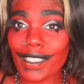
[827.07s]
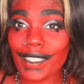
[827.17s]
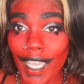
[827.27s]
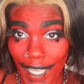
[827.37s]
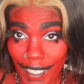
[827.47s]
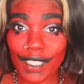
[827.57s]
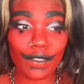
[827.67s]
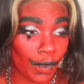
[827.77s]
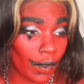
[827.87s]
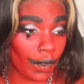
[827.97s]

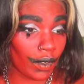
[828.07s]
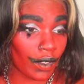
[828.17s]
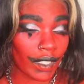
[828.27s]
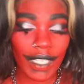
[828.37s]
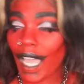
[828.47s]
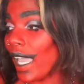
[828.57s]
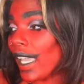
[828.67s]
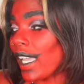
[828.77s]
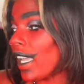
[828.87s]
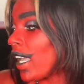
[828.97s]
tasteful. Like,
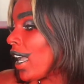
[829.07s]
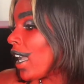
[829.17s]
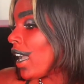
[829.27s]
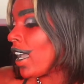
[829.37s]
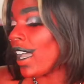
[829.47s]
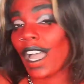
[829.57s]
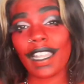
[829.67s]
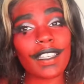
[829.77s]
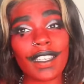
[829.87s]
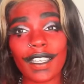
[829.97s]
I
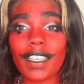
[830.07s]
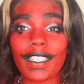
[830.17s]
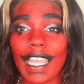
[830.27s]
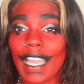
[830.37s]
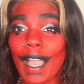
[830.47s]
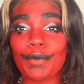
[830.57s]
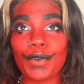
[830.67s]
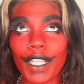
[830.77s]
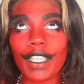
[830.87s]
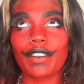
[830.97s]
look good. Like, I'm
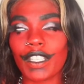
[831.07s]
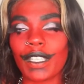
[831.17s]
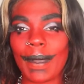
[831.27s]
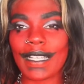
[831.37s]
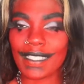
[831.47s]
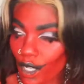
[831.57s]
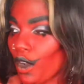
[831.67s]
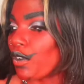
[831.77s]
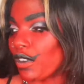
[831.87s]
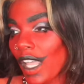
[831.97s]
really feeling
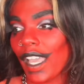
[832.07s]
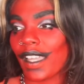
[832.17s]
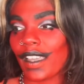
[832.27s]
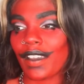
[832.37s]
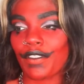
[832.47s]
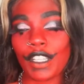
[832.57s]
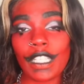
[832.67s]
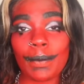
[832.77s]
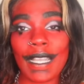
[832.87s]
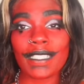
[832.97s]
myself. Like, feeling
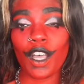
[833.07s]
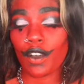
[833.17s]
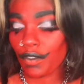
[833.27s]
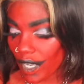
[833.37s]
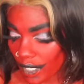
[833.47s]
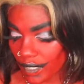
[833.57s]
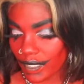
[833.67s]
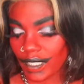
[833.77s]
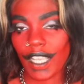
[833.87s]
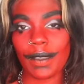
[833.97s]
myself,
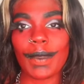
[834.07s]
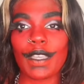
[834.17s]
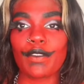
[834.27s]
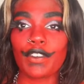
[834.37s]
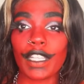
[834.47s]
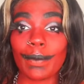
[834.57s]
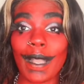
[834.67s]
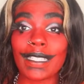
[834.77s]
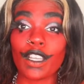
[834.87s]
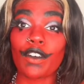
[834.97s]
understatement. Feeling
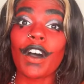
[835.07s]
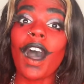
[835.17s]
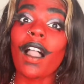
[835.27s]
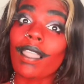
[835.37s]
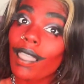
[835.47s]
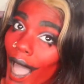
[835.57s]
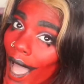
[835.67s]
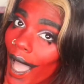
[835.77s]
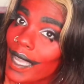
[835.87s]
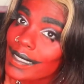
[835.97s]
myself a
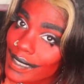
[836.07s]
lot.